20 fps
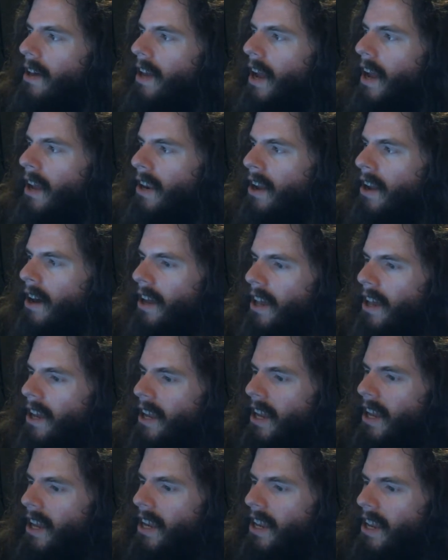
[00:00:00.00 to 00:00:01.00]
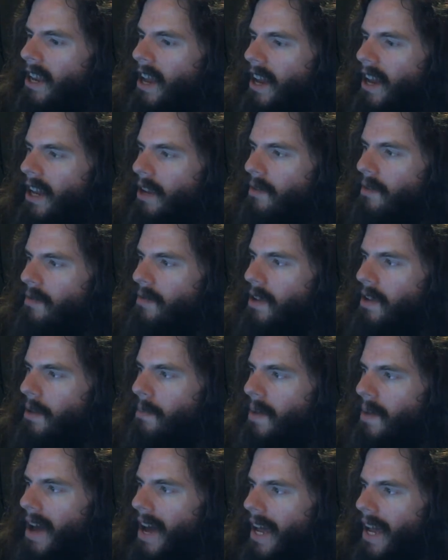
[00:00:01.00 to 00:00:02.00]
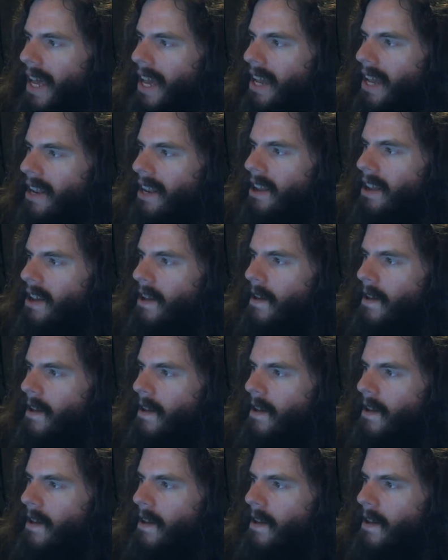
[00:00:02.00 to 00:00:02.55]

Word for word: and not getting any negative feedback in.